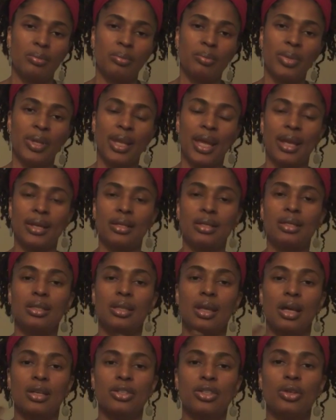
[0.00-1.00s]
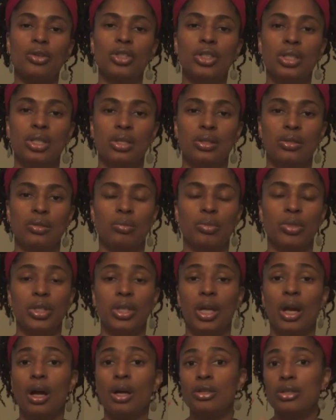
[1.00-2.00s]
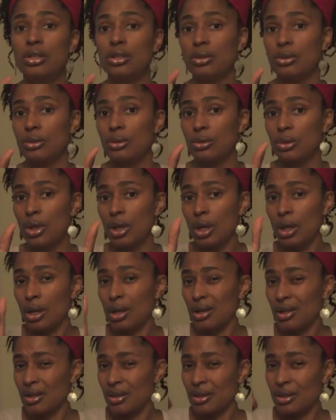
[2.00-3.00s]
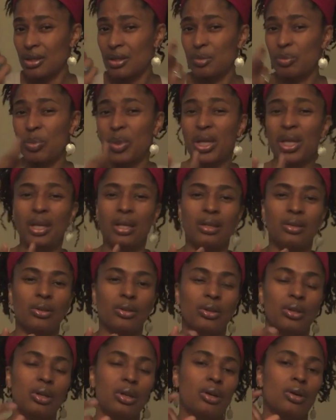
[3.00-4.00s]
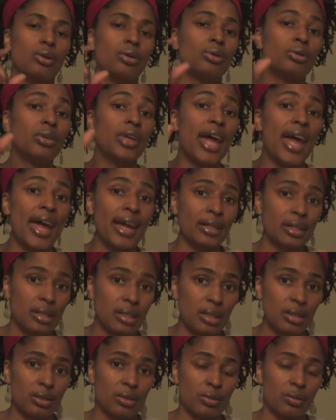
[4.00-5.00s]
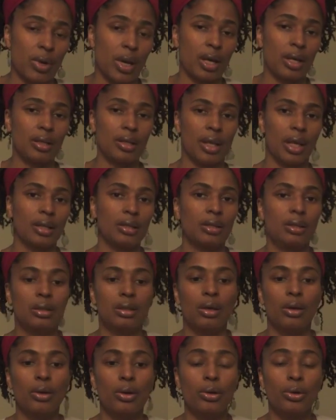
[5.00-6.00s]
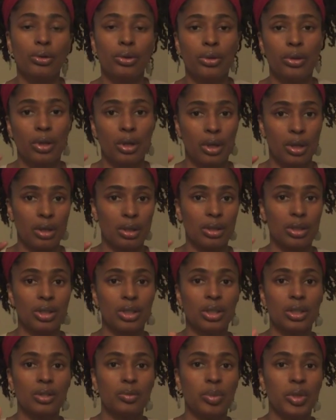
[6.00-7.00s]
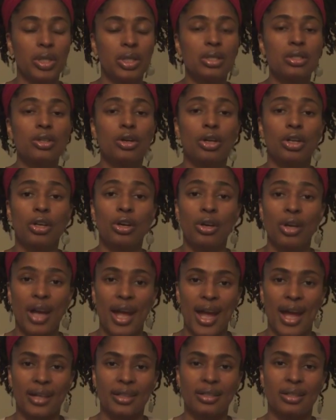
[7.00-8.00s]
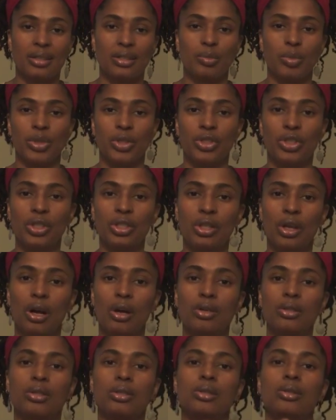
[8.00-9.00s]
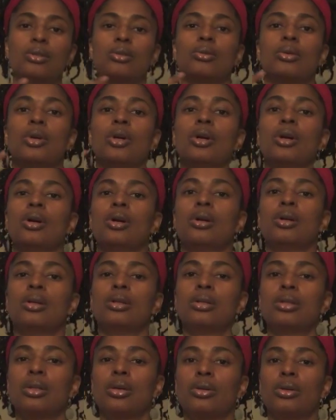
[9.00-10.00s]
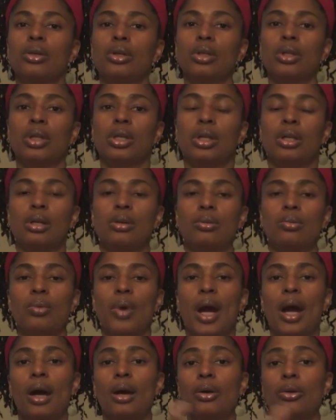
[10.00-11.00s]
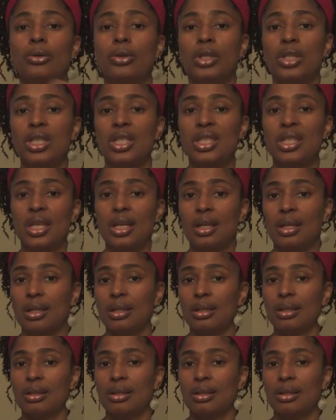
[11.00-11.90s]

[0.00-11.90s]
planets in our solar system, but they also spin on their own axis, right? Like the Earth, she spins on her axis, but she's also circling around the sun.